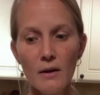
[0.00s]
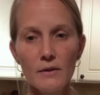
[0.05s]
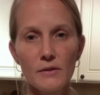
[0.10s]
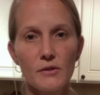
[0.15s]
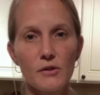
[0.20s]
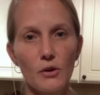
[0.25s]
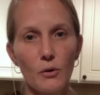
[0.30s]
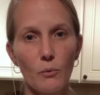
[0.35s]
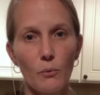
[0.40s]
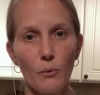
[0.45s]

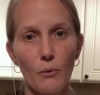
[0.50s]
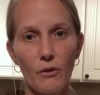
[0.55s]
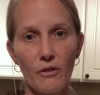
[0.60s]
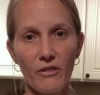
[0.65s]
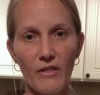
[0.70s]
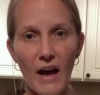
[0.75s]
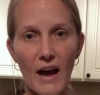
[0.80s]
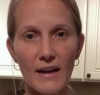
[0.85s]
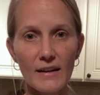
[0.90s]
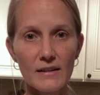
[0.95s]
So
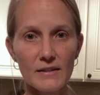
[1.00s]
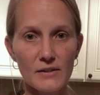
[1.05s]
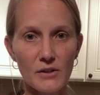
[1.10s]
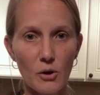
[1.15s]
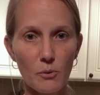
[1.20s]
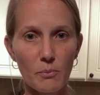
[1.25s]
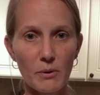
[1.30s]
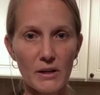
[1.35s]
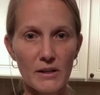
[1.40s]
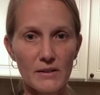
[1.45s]
that is
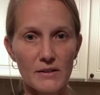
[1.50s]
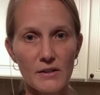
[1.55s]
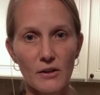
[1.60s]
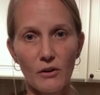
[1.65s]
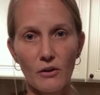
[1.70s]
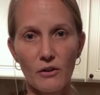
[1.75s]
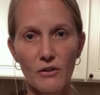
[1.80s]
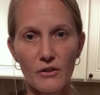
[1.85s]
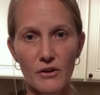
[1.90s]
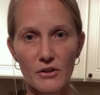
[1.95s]
open
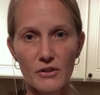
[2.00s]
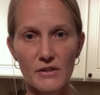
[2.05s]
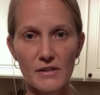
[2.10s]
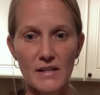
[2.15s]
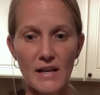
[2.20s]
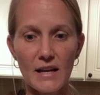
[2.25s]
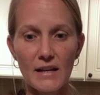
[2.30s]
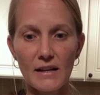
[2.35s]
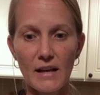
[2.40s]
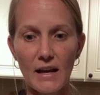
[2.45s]
until
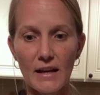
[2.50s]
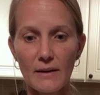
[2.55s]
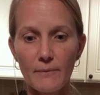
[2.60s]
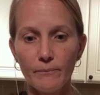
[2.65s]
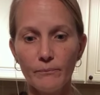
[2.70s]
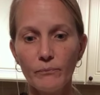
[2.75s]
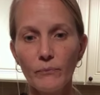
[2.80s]
Thursday night.